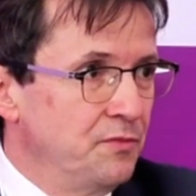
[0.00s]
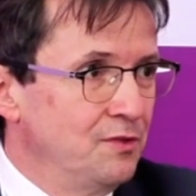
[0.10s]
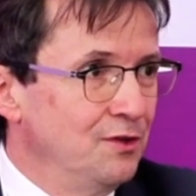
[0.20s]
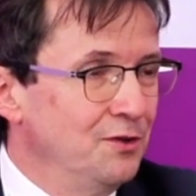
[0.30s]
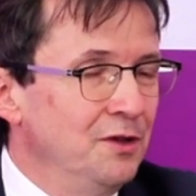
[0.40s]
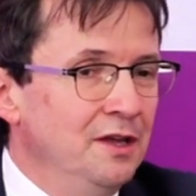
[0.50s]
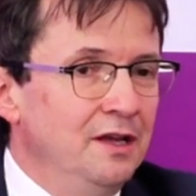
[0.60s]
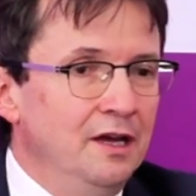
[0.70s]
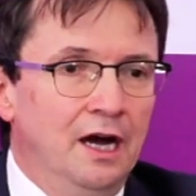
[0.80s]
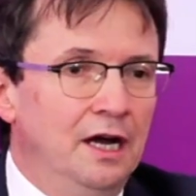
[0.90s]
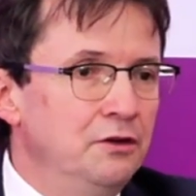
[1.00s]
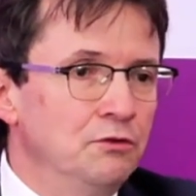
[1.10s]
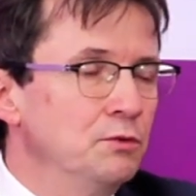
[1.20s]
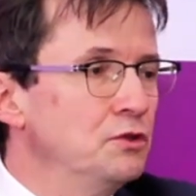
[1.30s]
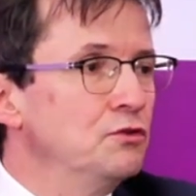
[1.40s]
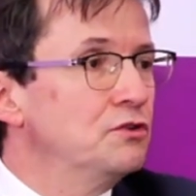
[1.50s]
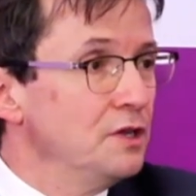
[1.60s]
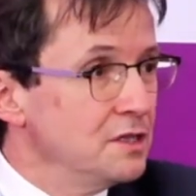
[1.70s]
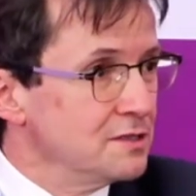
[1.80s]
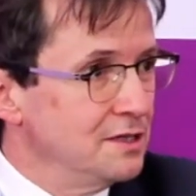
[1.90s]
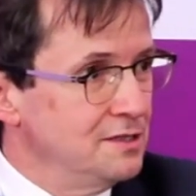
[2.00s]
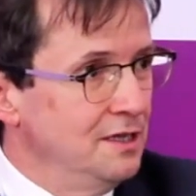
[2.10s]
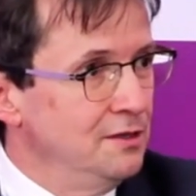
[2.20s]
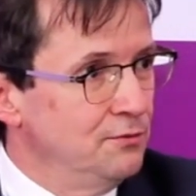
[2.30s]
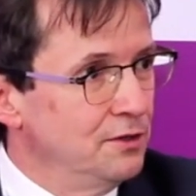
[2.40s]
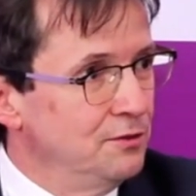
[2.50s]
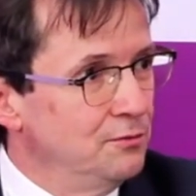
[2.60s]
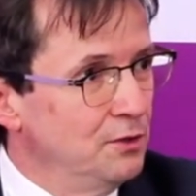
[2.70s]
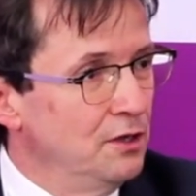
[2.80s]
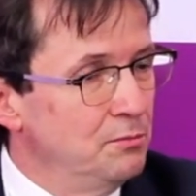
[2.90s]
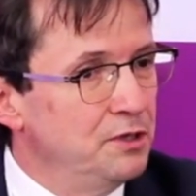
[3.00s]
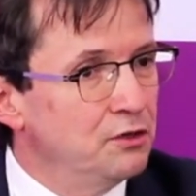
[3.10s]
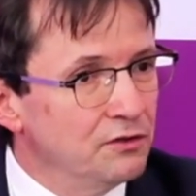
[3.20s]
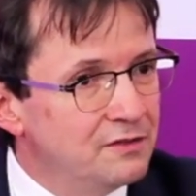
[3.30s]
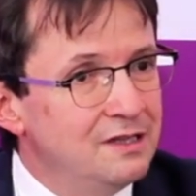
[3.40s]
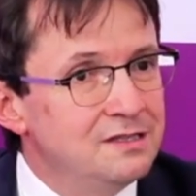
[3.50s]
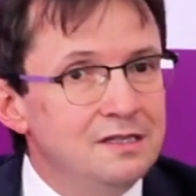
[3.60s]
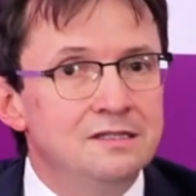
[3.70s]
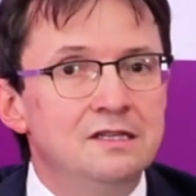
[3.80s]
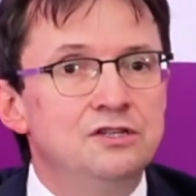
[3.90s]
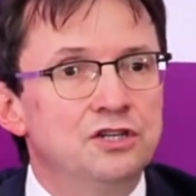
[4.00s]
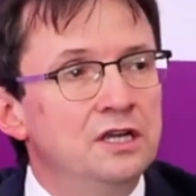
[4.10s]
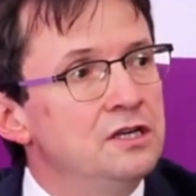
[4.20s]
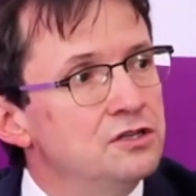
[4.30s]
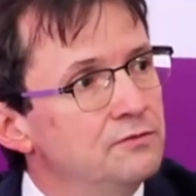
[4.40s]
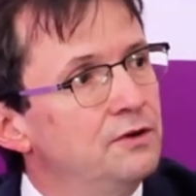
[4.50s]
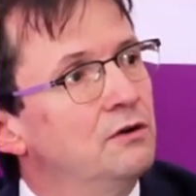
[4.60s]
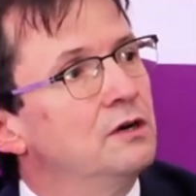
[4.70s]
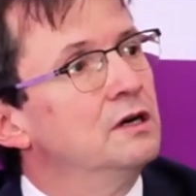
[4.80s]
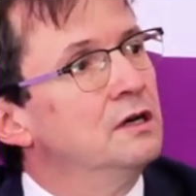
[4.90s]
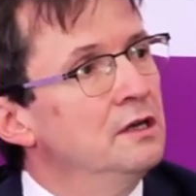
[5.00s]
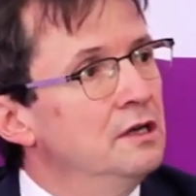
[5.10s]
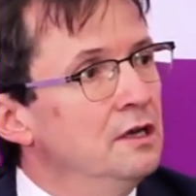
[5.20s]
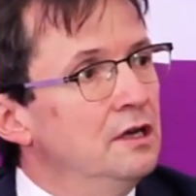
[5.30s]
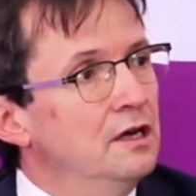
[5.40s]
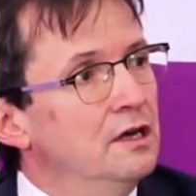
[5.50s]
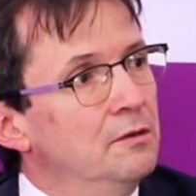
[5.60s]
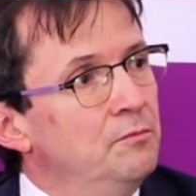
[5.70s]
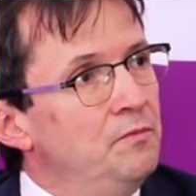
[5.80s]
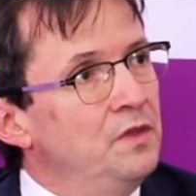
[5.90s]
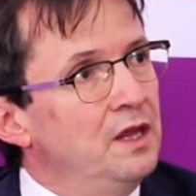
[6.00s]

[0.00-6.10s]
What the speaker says: So I don't want to criticize anyone because this is the change of our or